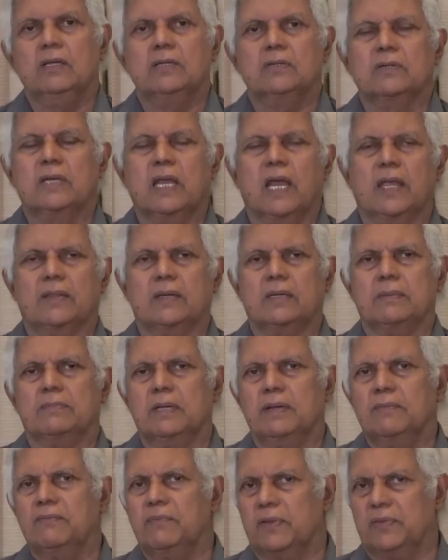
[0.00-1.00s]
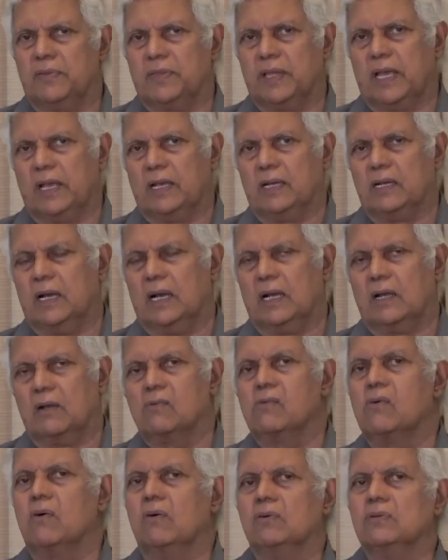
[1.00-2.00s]
to gather up everything,
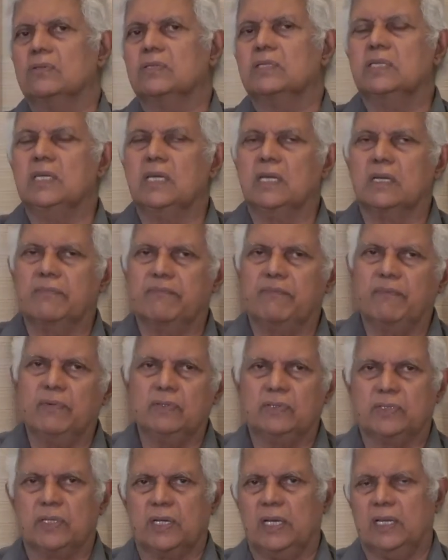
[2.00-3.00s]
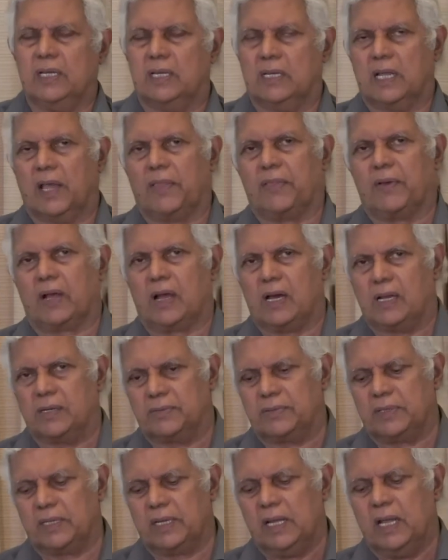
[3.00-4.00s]
go seek a future in another
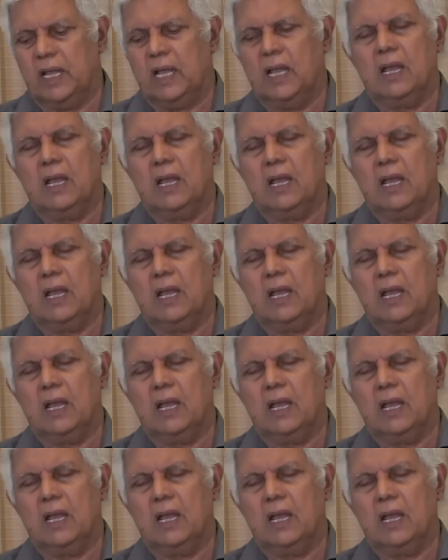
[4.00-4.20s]
country,